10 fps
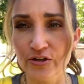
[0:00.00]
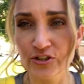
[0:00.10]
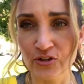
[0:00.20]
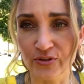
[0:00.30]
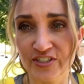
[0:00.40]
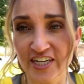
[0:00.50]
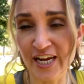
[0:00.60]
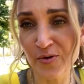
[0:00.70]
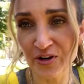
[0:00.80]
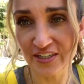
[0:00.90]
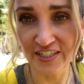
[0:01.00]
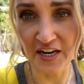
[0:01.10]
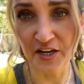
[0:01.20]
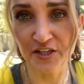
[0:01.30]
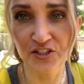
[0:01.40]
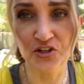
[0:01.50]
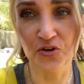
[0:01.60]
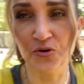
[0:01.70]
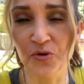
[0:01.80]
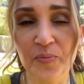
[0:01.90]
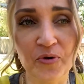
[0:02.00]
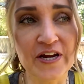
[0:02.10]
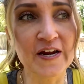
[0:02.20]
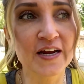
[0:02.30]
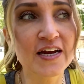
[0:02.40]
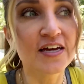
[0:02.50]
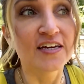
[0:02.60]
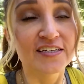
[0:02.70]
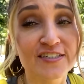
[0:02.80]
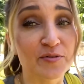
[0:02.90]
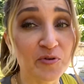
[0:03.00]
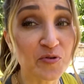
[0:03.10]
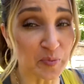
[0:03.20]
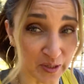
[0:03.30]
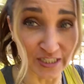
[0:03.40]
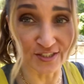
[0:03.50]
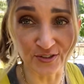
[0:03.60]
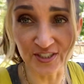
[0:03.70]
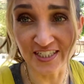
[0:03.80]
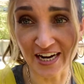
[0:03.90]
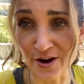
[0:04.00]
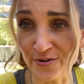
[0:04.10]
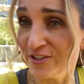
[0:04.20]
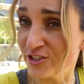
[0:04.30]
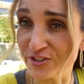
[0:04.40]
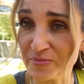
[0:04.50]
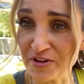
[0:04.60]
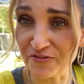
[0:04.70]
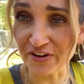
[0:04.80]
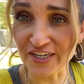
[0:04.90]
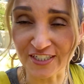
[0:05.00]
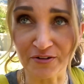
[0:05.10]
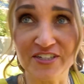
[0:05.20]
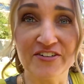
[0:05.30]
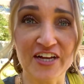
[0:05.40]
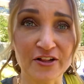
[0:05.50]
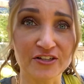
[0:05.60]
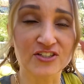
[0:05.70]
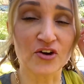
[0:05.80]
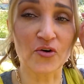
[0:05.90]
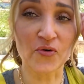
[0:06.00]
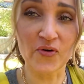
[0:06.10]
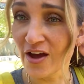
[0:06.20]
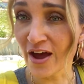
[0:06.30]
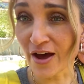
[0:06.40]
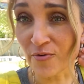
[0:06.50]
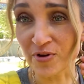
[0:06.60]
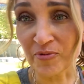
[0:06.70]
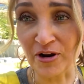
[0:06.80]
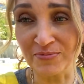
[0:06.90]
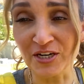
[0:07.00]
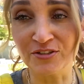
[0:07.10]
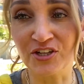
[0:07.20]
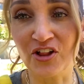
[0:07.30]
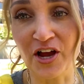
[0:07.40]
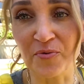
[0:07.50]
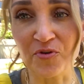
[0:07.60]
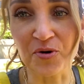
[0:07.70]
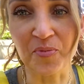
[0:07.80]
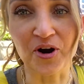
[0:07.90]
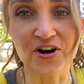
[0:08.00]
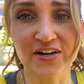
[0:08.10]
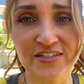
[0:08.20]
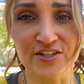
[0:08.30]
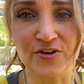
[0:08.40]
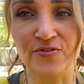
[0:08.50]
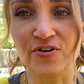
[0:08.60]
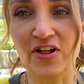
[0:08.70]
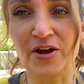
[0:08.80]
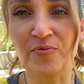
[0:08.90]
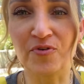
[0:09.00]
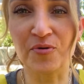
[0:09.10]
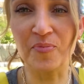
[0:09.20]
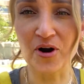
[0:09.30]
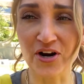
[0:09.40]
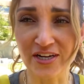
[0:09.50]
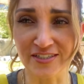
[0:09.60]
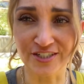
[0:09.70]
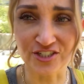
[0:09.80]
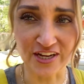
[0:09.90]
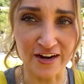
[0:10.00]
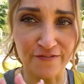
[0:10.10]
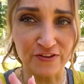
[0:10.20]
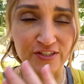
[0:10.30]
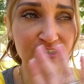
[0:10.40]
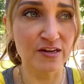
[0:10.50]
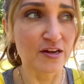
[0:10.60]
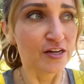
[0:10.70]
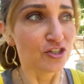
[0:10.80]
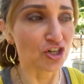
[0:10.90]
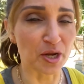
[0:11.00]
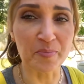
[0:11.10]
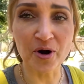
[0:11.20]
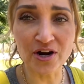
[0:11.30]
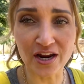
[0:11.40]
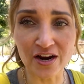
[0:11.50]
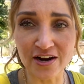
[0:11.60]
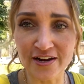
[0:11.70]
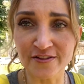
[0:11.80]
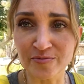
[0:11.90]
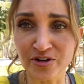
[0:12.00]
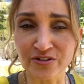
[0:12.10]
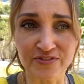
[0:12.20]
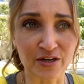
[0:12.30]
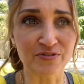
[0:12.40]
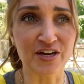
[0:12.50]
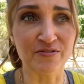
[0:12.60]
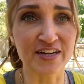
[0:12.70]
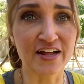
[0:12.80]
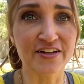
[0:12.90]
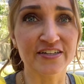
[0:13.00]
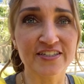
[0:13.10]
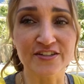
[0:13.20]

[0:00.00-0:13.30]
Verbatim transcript: So today we decided to bring some of the parentals down to do something fun in downtown Dallas. So uh, we brought them down to Clyde Warren Park. So Clyde Warren Park is just kind of this giant park area in the middle of downtown Dallas.